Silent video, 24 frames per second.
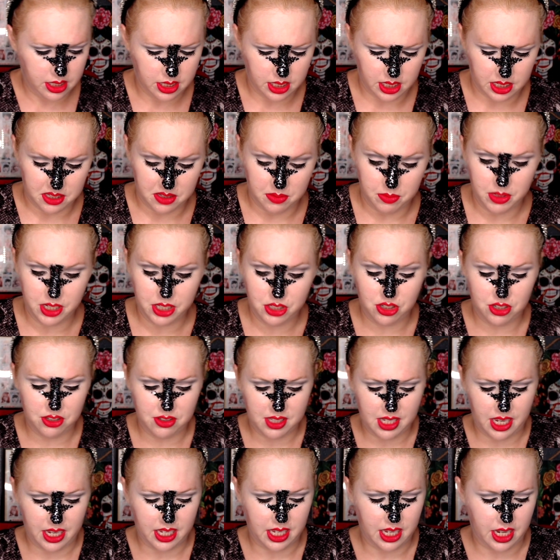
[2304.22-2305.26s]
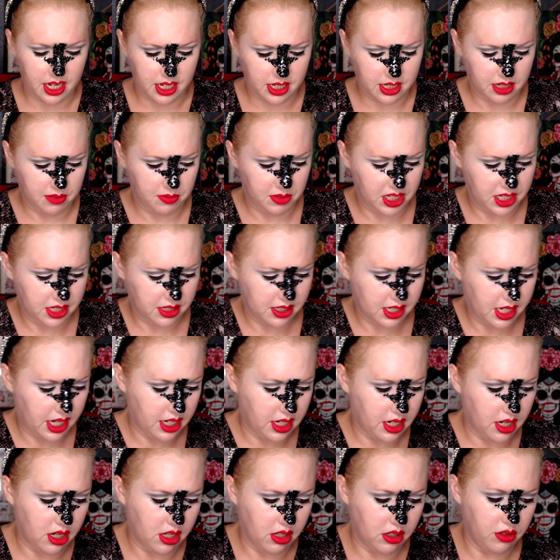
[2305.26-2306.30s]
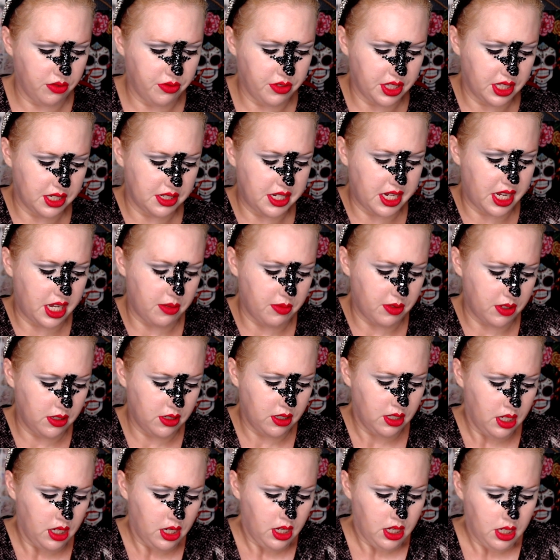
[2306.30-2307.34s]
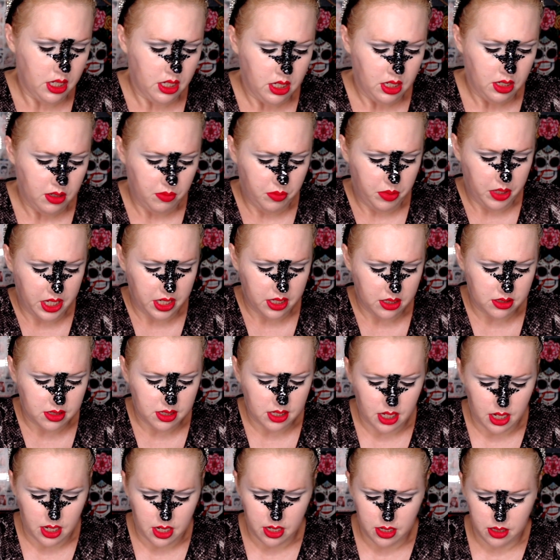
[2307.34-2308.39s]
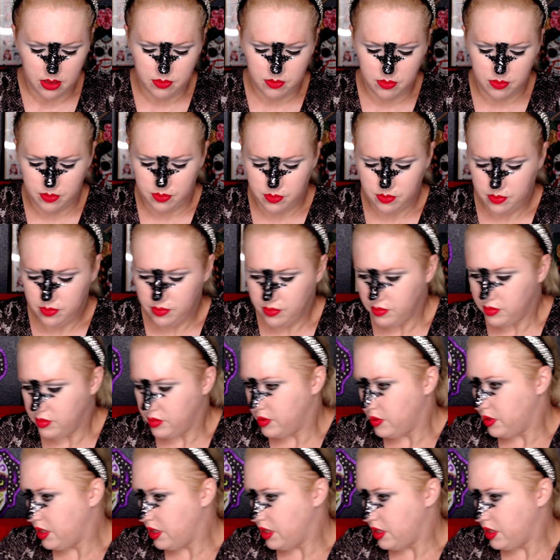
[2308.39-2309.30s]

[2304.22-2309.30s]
as much as I can. I mean, it's kind of all over the table. But, and